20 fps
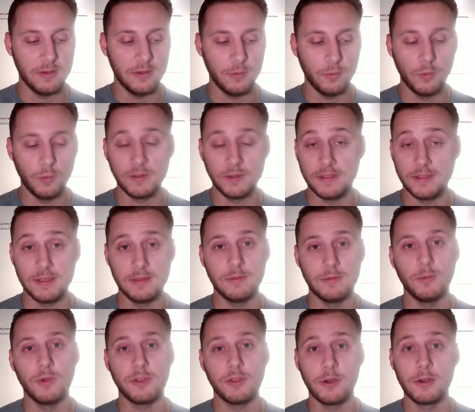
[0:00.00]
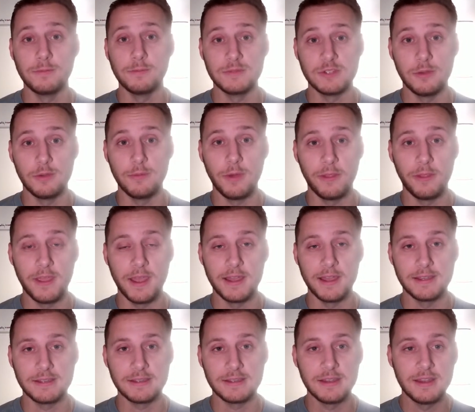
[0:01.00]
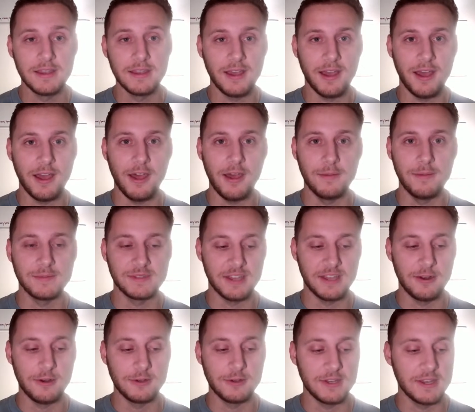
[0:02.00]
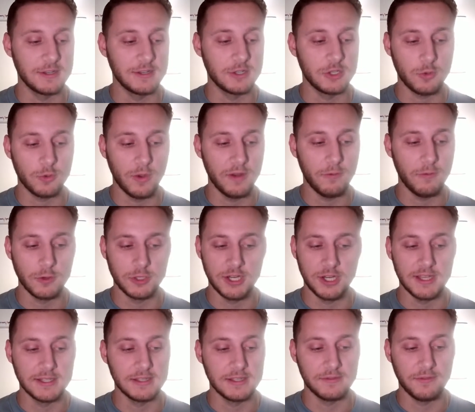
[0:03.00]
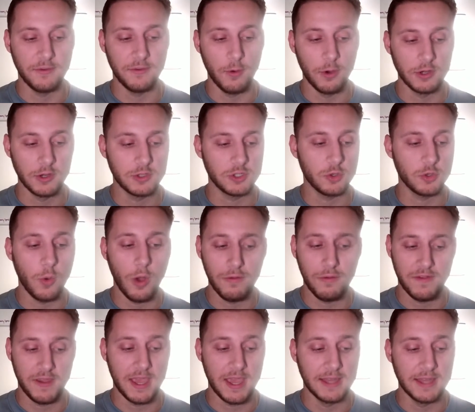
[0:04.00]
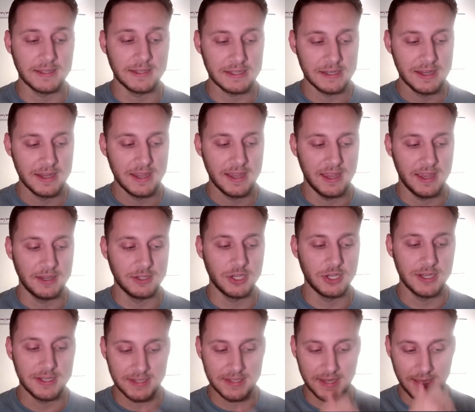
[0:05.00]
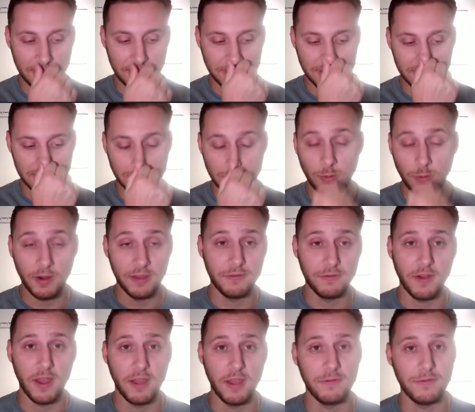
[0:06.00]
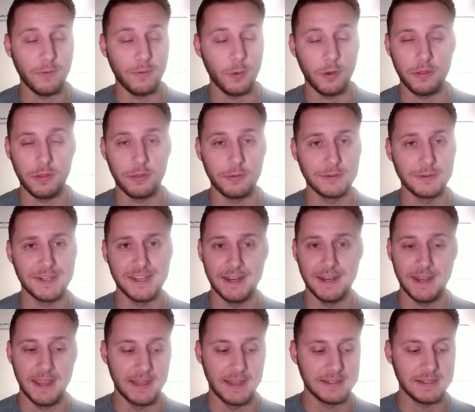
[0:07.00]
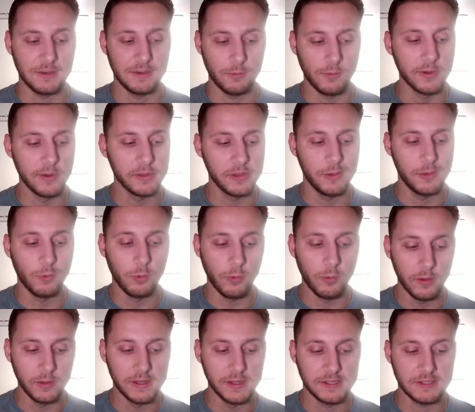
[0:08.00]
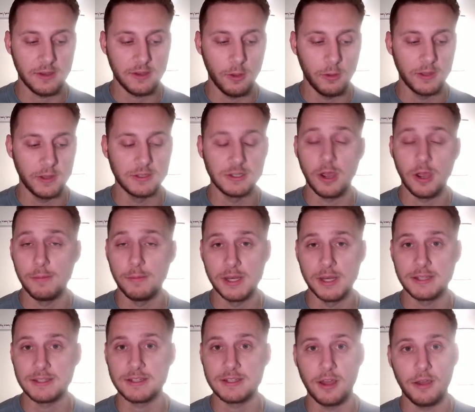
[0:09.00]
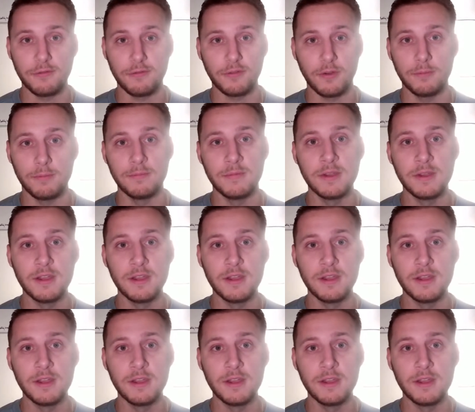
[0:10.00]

with Artem Zub on the ice. Senators had 24 chances for, 12 against, and Jake Sanderson 25 for, 13 against. Like really, really solid, dominant stuff from